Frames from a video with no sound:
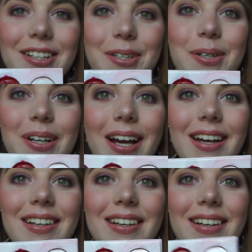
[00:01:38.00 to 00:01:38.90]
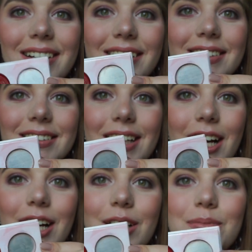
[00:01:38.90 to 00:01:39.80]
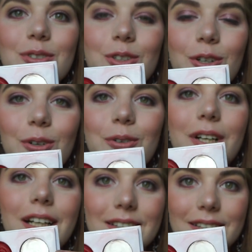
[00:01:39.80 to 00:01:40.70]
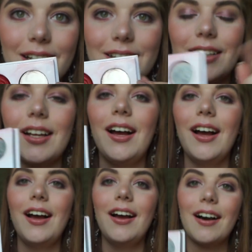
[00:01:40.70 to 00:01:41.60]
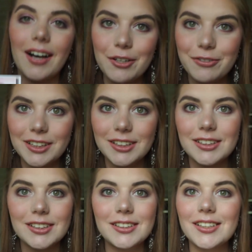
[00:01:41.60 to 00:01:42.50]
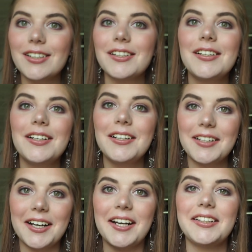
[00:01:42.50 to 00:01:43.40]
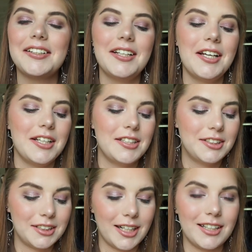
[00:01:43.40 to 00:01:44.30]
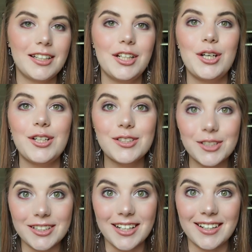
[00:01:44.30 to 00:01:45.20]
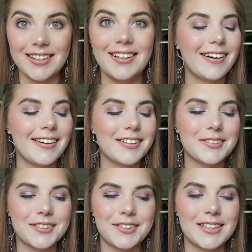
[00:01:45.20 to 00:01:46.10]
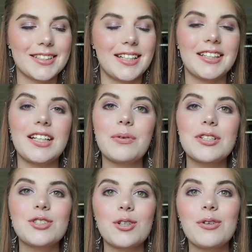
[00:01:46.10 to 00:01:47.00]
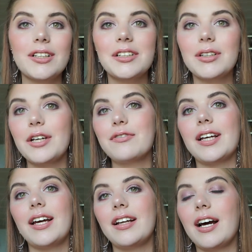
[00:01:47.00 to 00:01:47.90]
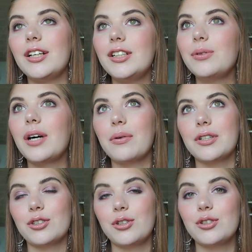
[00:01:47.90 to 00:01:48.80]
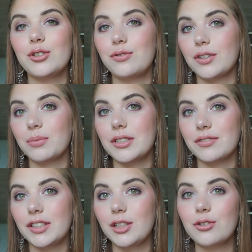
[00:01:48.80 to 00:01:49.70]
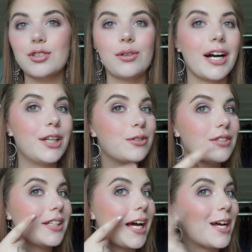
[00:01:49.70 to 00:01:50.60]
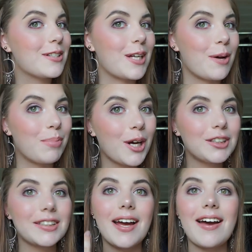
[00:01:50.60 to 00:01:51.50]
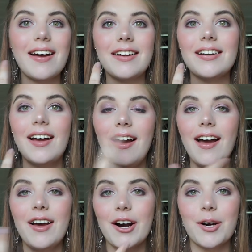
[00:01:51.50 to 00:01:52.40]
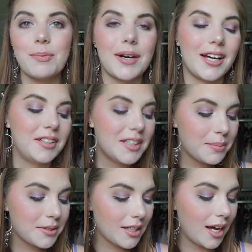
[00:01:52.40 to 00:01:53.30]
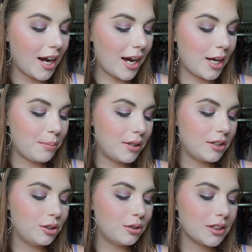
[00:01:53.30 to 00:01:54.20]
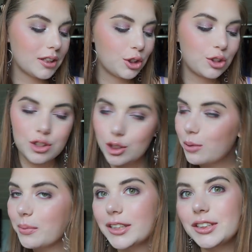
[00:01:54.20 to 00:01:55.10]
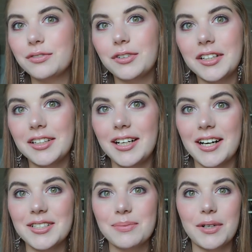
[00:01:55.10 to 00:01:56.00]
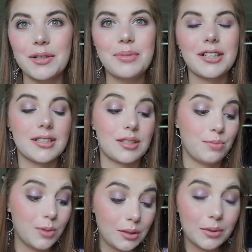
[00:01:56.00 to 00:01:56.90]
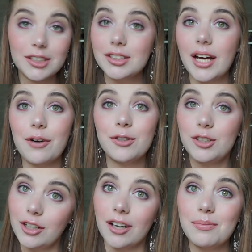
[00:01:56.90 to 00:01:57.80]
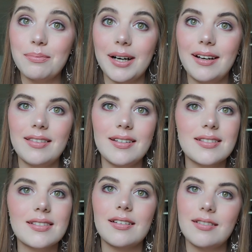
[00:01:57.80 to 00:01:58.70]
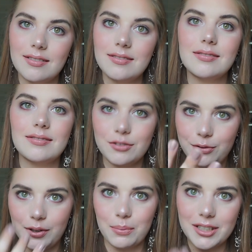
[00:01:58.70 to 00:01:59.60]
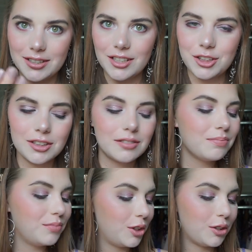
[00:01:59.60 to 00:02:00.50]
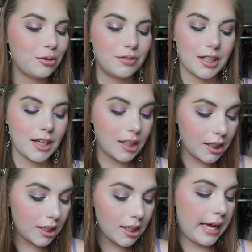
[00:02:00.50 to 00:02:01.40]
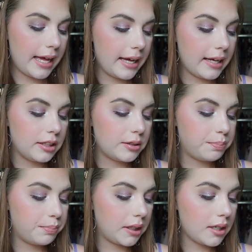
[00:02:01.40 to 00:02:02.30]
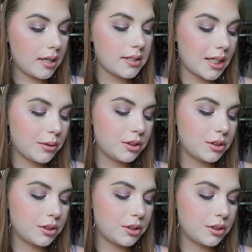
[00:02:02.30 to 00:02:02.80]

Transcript: Look at it! I'm so excited. I finished the light shade today. I'm so excited. There was so little left and I knew I was going to film this video so I used it as a blush and on my lips. I have been using it so much for the last month because I really wanted to have it done by this filming session, you know, finale. And because I